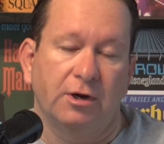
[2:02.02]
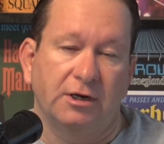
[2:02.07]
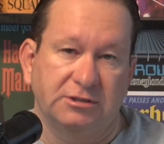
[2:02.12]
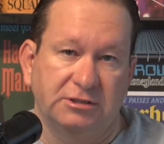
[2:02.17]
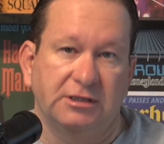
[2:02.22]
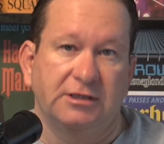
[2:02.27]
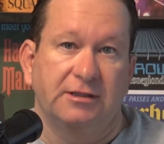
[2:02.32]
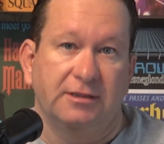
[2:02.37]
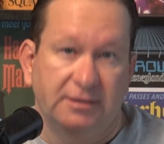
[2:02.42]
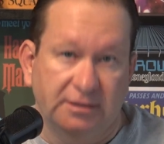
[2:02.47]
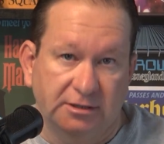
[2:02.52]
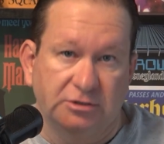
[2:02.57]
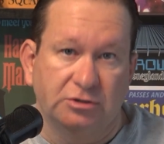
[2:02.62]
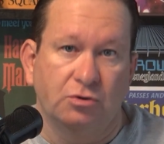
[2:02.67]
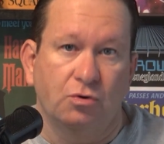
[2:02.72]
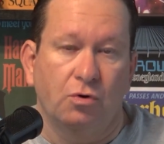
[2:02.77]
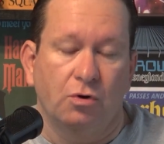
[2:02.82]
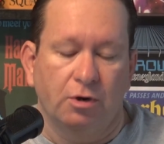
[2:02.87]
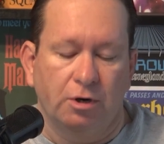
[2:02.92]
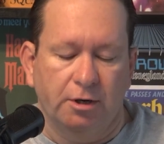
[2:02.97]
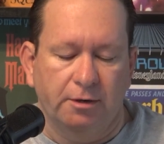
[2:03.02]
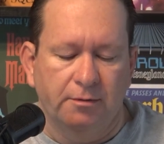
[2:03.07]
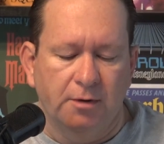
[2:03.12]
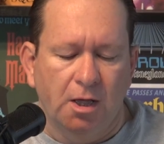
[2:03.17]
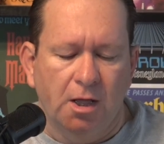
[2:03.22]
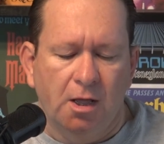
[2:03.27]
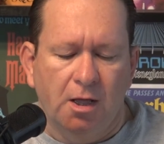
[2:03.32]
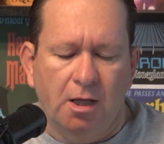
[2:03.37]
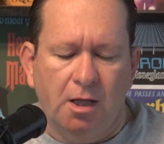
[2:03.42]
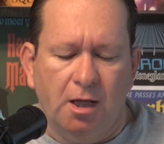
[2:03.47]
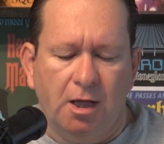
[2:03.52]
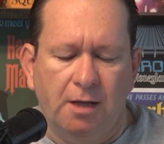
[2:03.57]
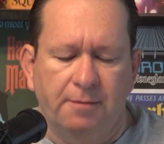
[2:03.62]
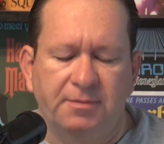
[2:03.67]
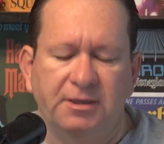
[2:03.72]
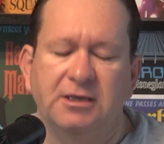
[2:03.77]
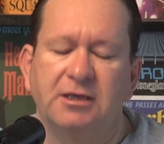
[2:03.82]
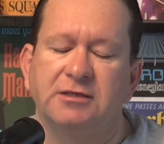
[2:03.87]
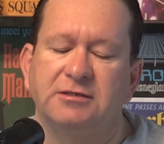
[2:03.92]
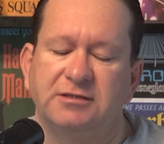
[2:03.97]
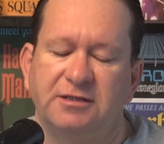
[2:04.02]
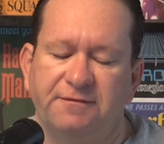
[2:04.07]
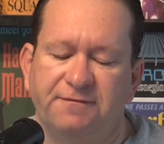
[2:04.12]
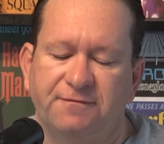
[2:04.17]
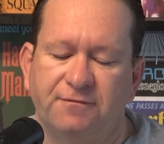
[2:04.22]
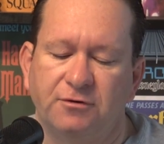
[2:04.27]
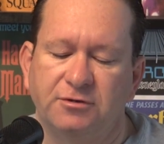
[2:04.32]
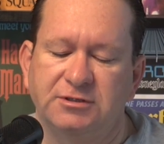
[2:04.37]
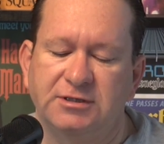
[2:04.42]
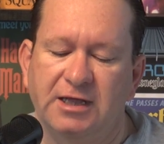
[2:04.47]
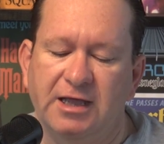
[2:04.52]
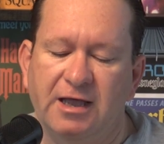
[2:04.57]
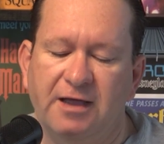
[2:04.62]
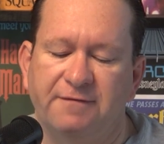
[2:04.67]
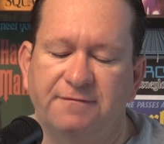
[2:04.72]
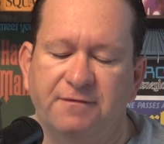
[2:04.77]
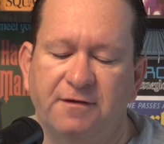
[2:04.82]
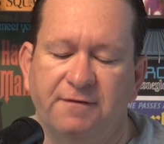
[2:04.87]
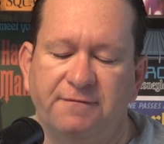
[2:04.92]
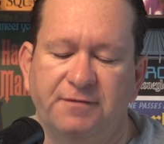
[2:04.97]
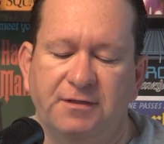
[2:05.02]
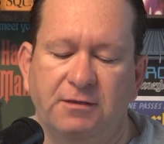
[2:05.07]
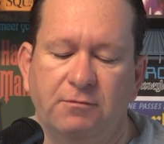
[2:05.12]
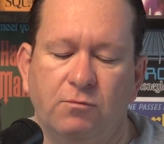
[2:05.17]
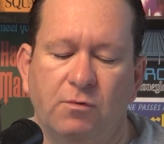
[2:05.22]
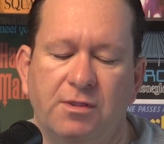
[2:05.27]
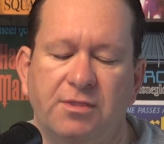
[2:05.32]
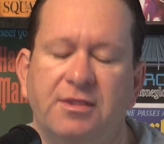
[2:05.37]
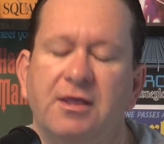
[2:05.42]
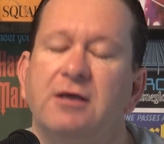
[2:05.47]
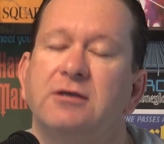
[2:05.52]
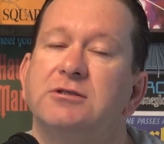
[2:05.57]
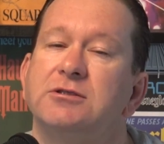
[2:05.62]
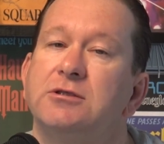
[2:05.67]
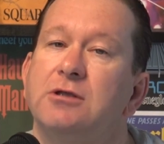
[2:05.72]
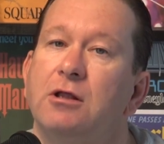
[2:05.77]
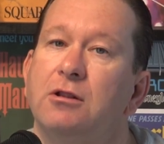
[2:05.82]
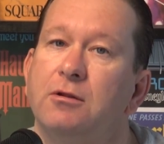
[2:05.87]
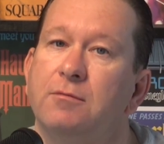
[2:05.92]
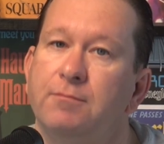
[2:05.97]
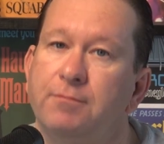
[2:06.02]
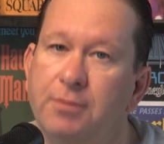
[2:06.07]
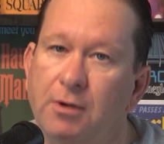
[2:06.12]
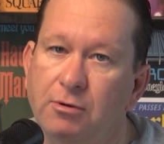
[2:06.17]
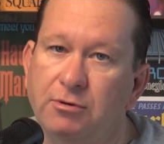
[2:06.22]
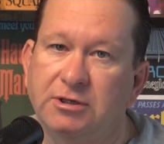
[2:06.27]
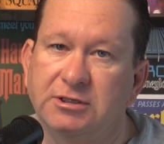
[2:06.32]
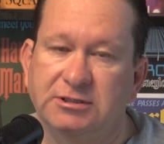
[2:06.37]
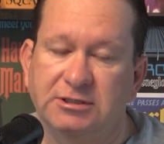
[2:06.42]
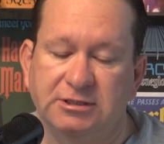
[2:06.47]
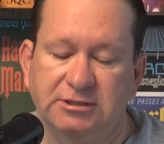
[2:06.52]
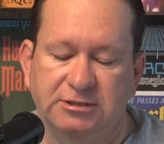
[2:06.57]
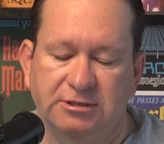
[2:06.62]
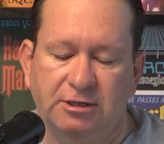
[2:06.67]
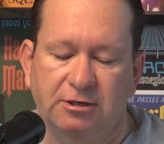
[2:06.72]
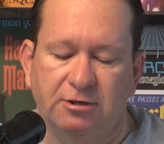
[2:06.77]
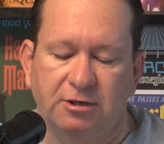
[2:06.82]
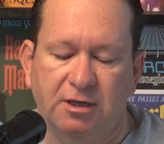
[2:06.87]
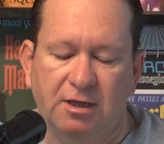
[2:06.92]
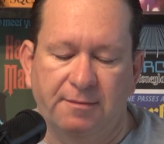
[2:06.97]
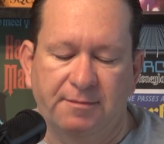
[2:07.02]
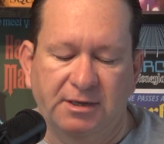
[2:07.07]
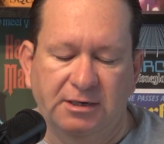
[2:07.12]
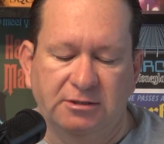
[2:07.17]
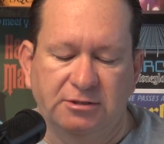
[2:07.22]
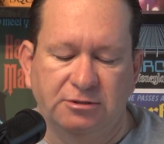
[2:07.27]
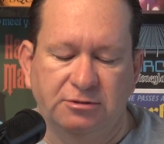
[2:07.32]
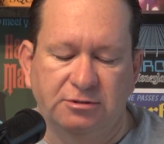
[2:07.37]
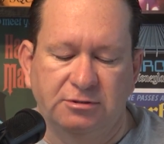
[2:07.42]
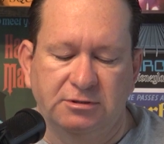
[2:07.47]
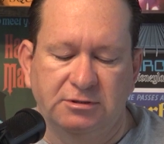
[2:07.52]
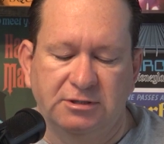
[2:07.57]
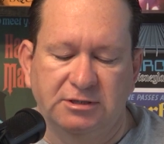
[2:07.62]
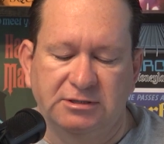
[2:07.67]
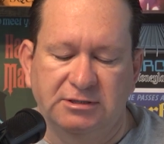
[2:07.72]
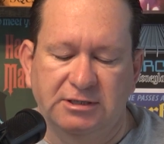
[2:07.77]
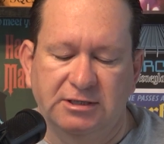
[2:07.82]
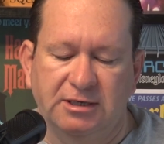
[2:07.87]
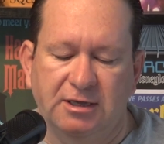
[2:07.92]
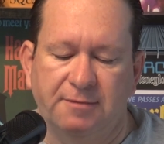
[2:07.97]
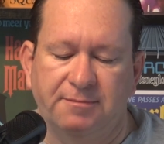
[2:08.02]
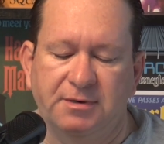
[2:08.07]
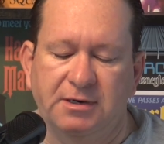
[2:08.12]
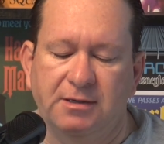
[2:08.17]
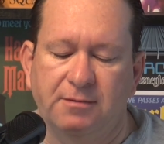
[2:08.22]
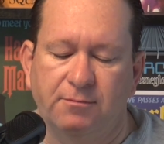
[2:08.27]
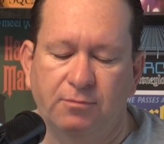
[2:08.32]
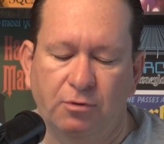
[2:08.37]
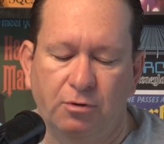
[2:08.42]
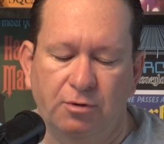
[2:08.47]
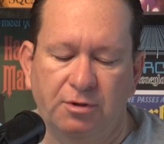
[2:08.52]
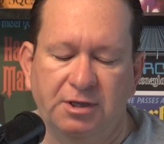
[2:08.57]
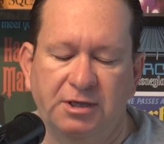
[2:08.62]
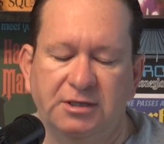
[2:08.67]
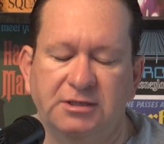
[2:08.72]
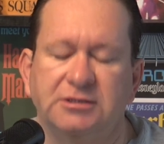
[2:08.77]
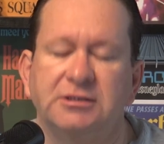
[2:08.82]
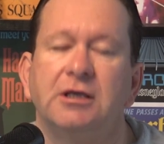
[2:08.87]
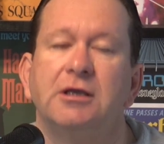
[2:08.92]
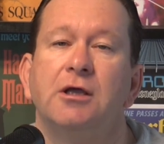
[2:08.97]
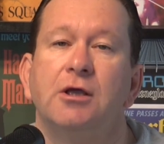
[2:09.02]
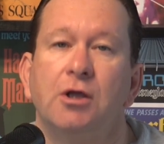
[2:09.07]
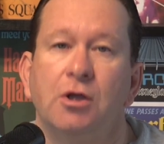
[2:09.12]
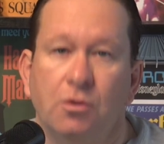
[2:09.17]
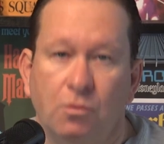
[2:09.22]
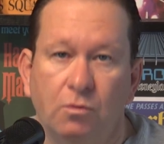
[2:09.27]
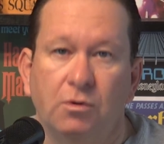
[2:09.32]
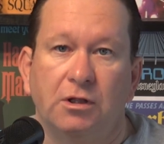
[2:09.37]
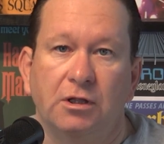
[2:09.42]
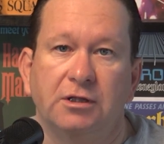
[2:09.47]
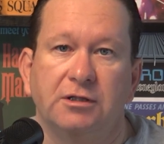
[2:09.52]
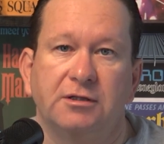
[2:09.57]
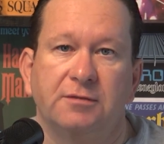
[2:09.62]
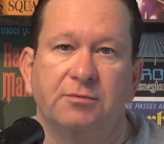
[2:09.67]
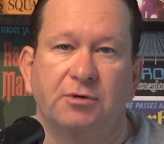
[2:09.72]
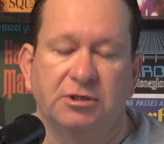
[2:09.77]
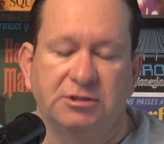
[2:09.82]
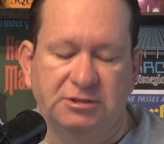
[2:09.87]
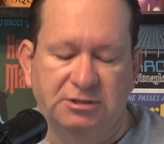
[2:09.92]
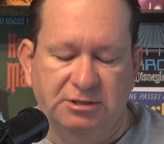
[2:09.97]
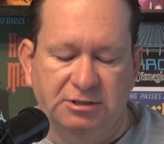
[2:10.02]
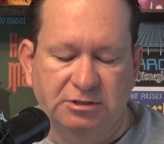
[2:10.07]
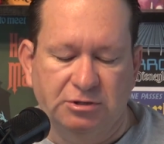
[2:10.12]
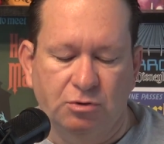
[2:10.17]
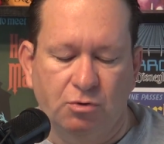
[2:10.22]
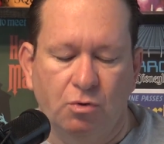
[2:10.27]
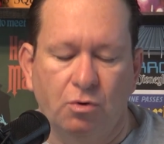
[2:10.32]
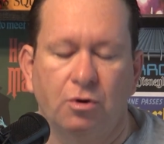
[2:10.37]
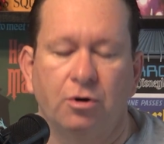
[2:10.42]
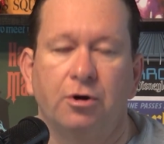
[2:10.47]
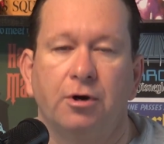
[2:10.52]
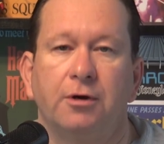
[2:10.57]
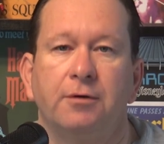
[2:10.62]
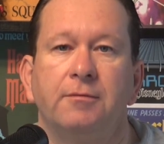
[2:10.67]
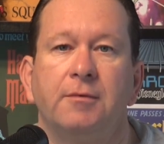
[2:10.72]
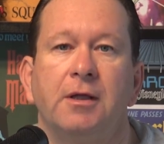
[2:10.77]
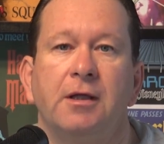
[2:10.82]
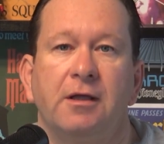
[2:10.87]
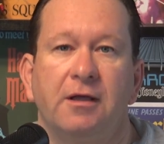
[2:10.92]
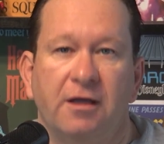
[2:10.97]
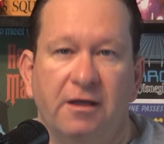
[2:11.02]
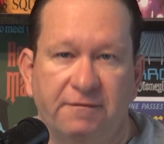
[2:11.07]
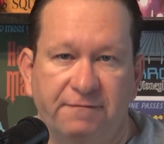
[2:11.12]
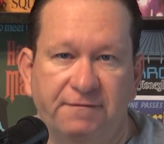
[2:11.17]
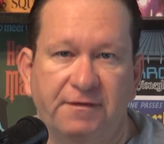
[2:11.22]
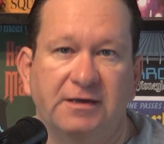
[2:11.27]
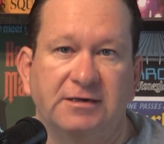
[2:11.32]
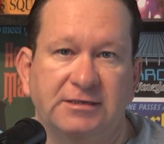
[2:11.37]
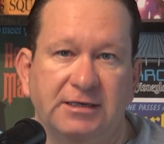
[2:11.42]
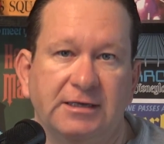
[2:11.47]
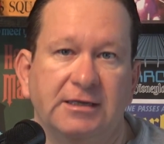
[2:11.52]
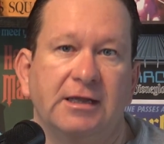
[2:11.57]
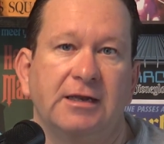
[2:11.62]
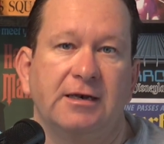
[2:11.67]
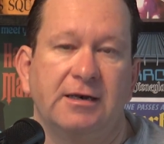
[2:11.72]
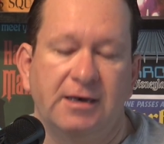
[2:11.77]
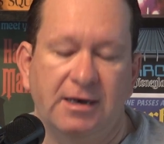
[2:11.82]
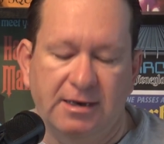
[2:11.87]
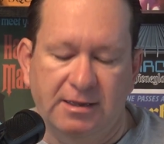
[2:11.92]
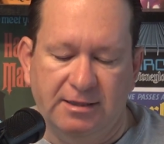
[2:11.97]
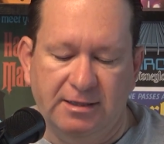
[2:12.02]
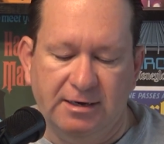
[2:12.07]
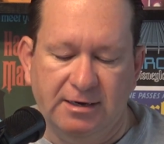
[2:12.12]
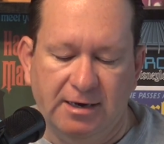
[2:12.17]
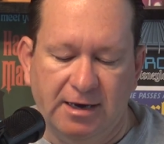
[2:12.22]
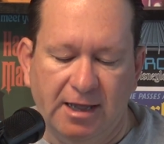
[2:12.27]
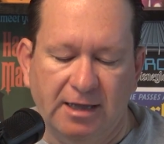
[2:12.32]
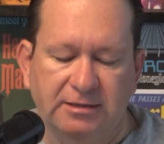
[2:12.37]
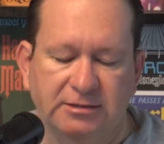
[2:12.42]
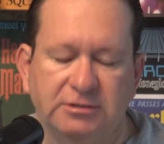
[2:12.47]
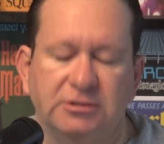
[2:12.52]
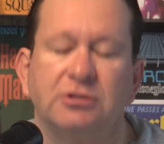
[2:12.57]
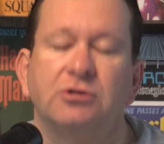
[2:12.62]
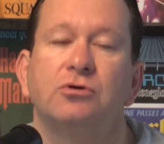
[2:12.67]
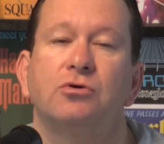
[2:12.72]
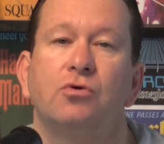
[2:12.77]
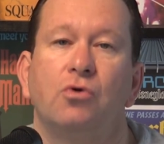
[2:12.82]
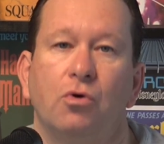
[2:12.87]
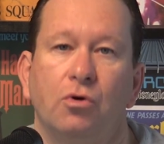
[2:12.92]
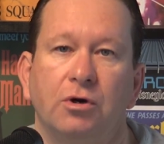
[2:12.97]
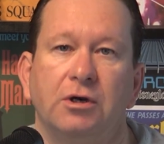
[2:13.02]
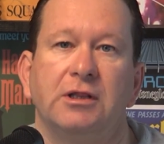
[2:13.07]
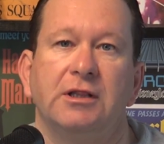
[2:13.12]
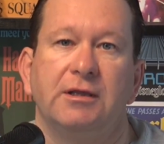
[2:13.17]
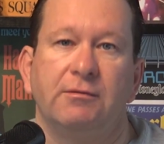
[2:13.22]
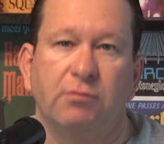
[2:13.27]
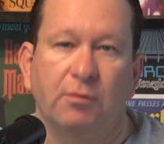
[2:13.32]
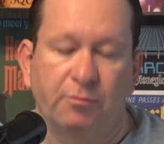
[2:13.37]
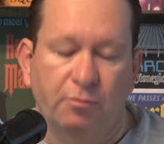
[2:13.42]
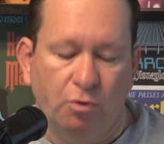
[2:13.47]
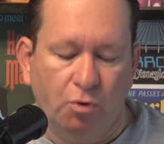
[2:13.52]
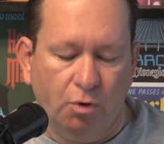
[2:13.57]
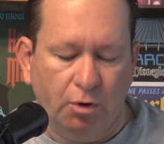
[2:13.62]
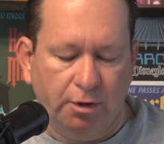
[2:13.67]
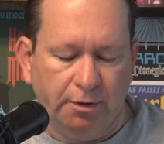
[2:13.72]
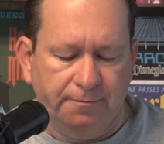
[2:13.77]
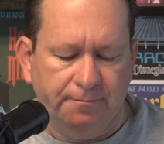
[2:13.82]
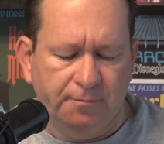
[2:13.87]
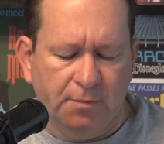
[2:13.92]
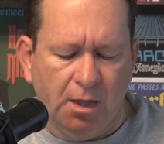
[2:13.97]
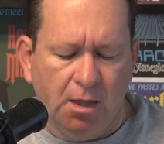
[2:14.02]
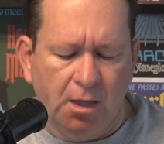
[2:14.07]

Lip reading: or actually this quarter, because the first half of the $1,000 bonuses that are coming to Disney Company employees will hit the books this quarter, affecting the next quarterly report.